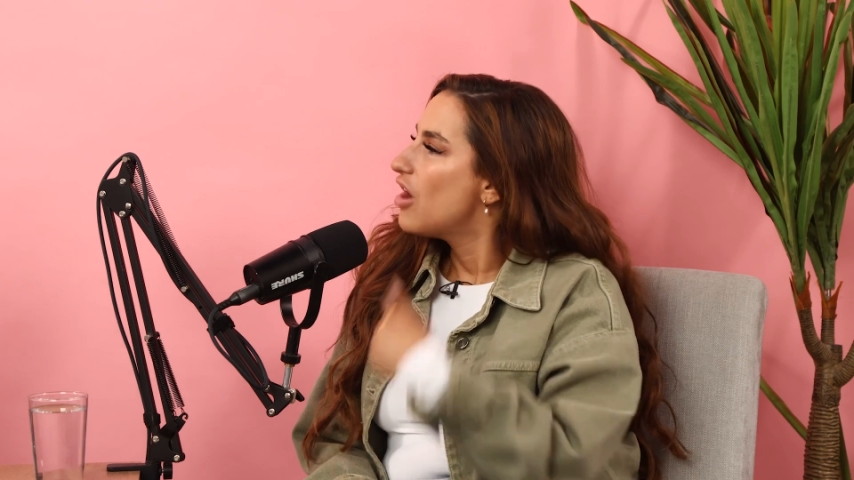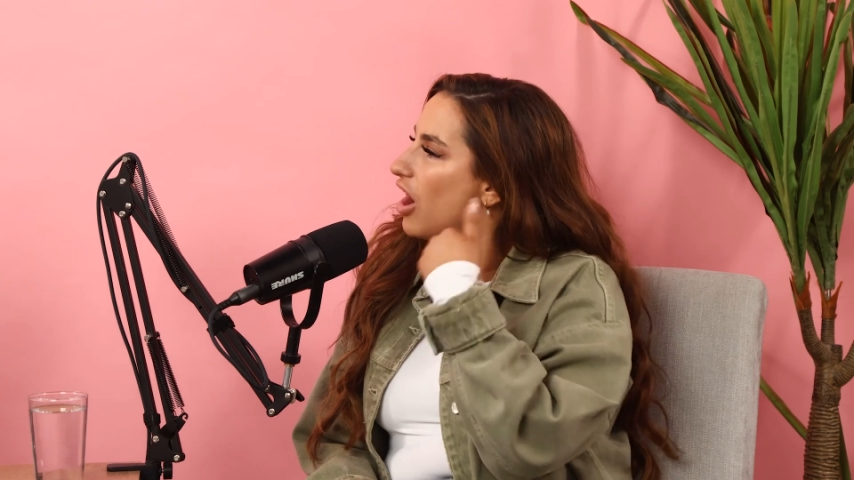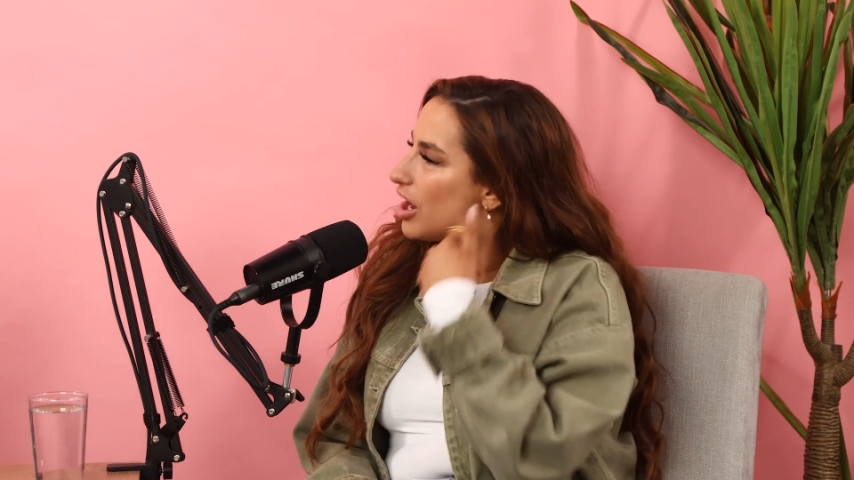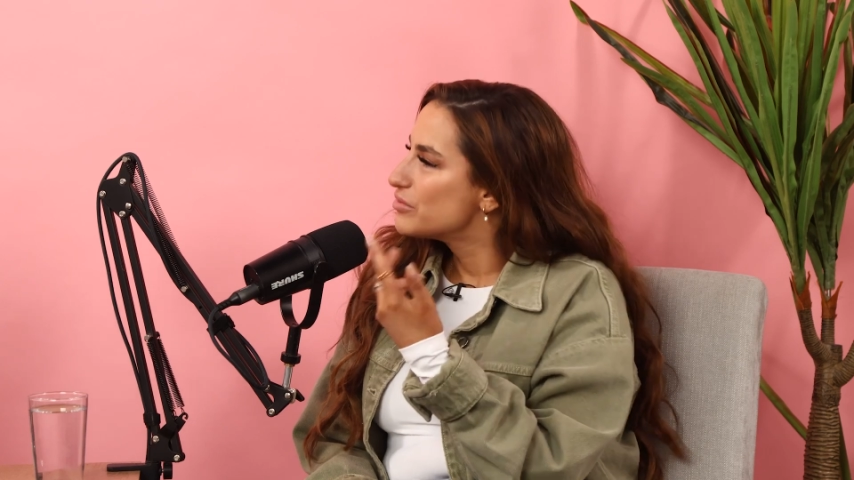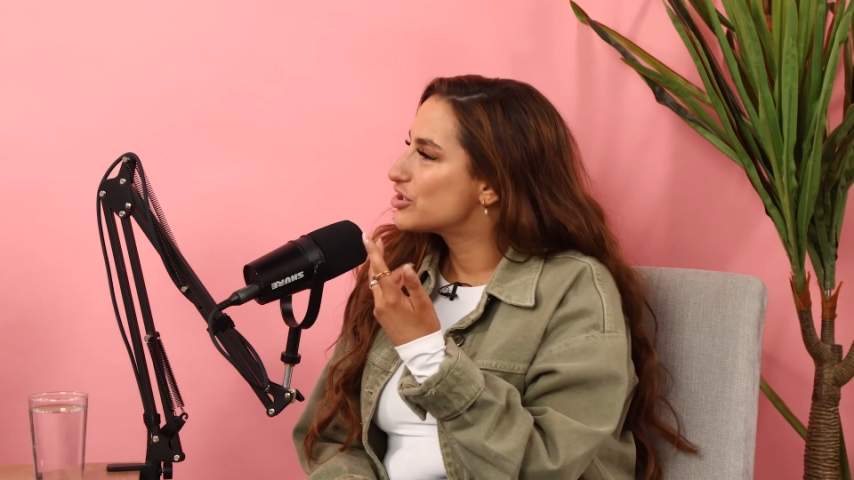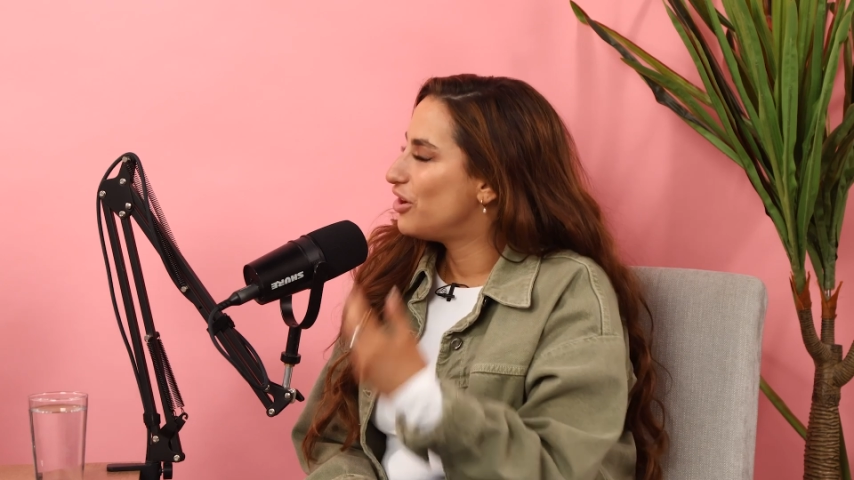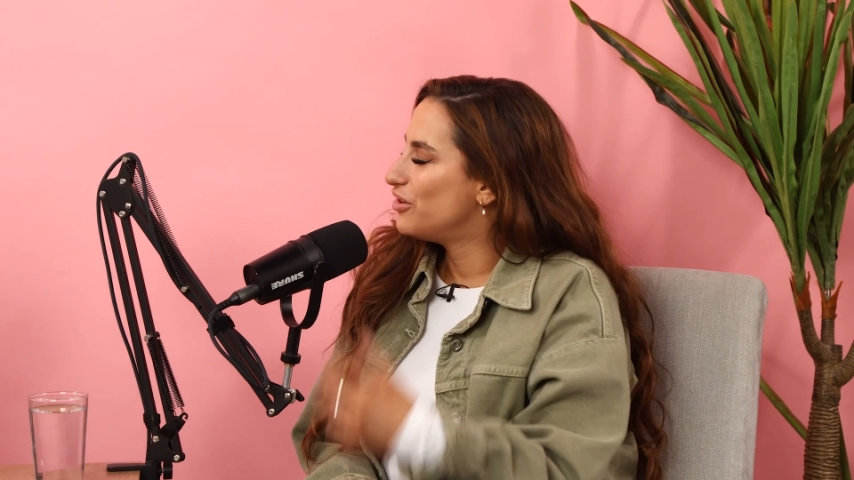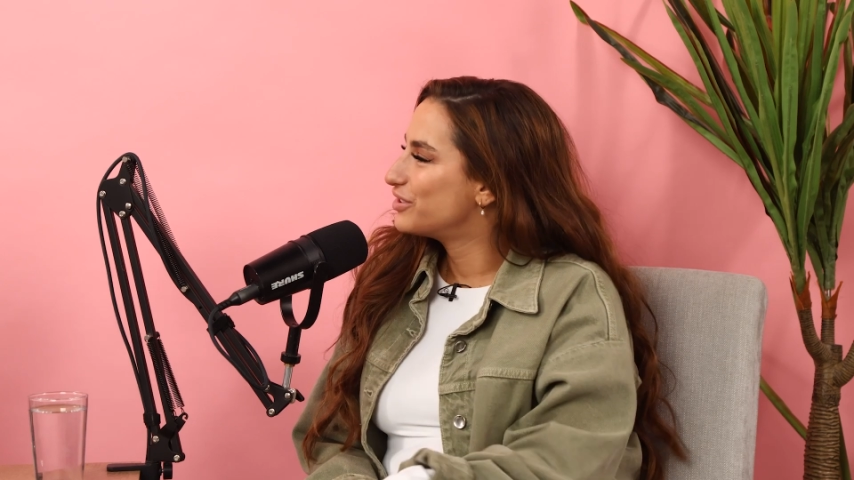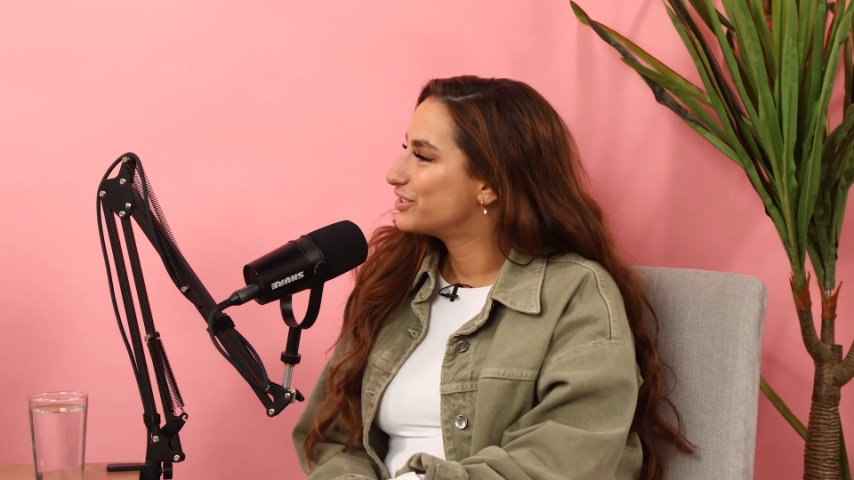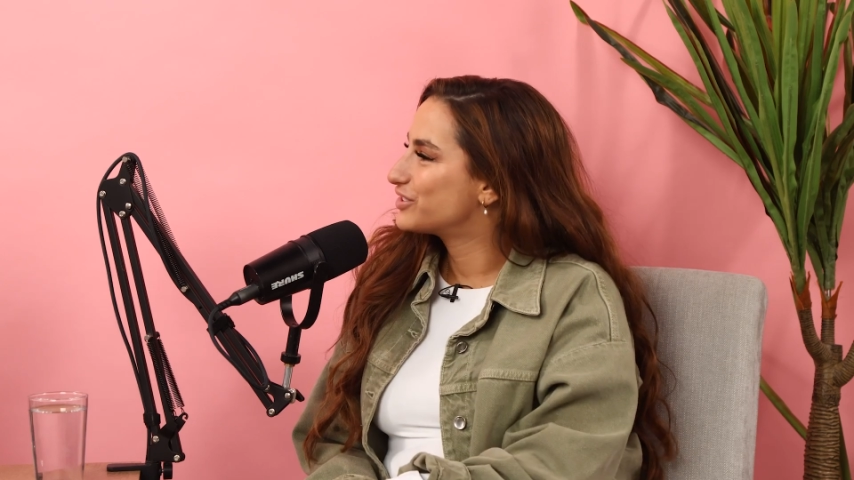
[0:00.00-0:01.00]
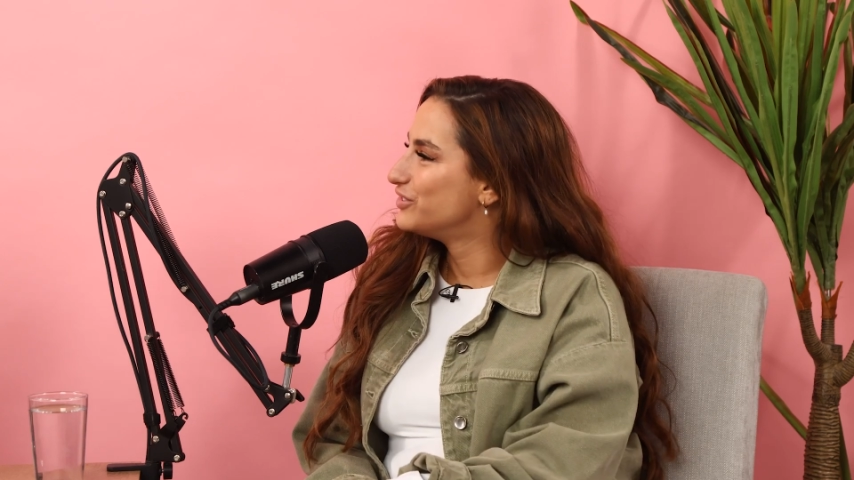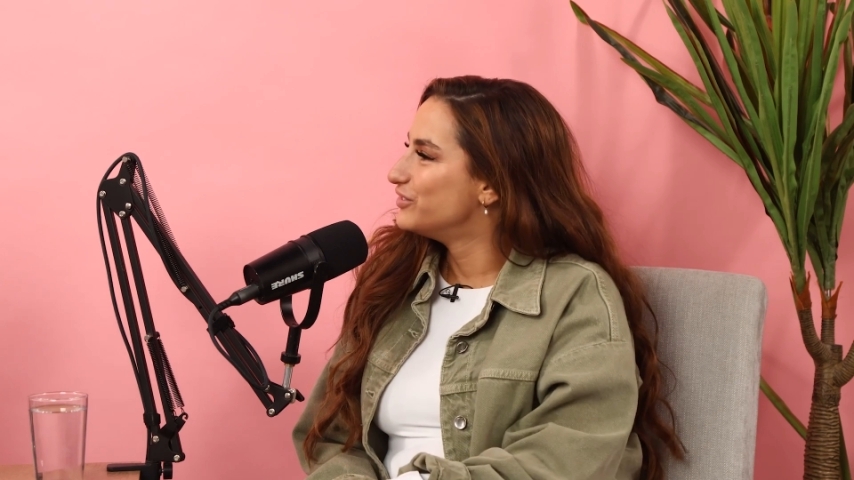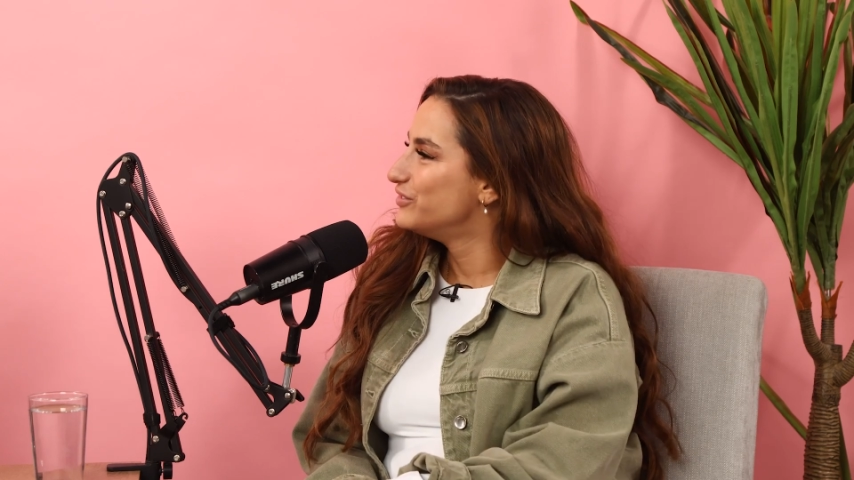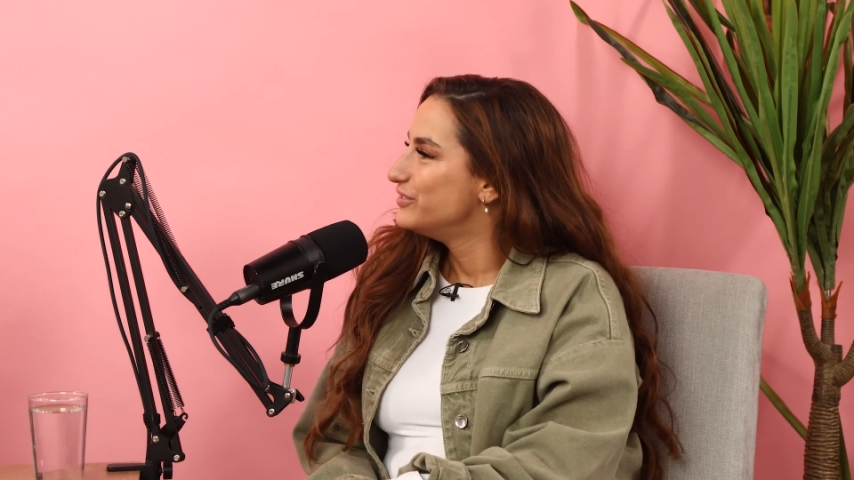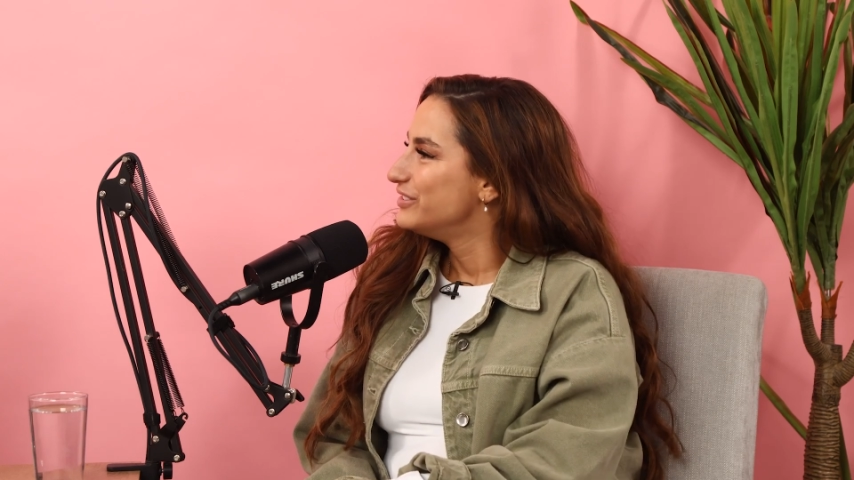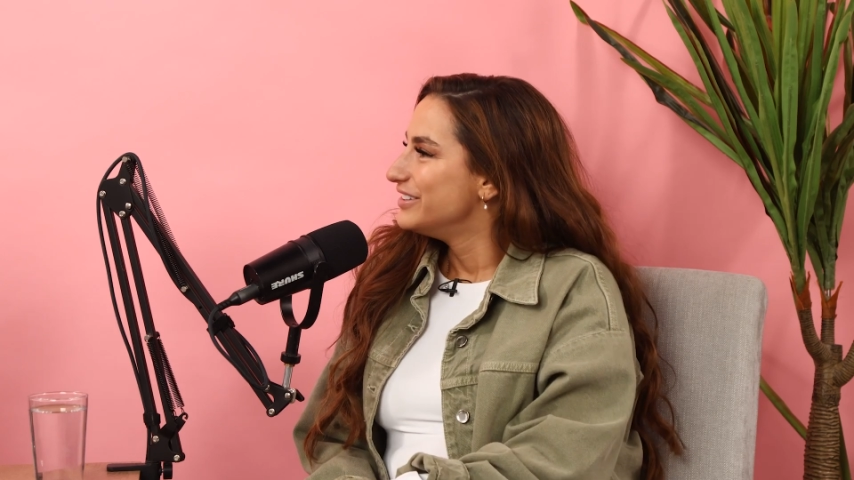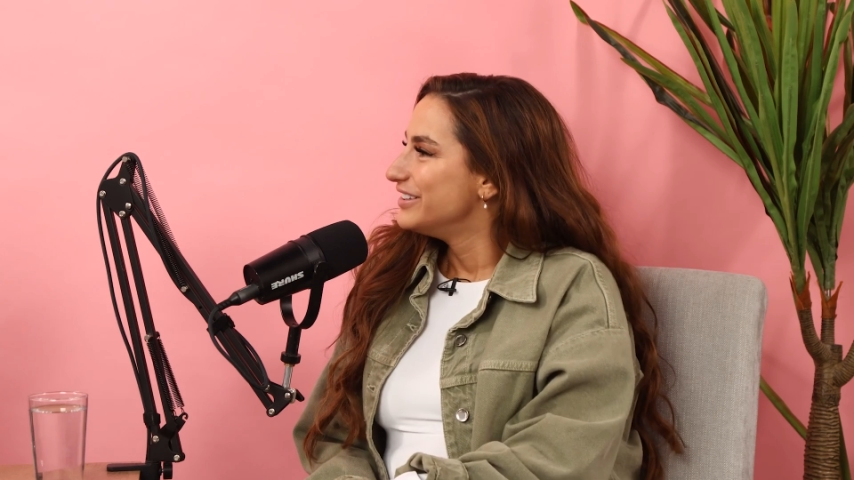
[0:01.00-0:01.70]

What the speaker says: I was told at school,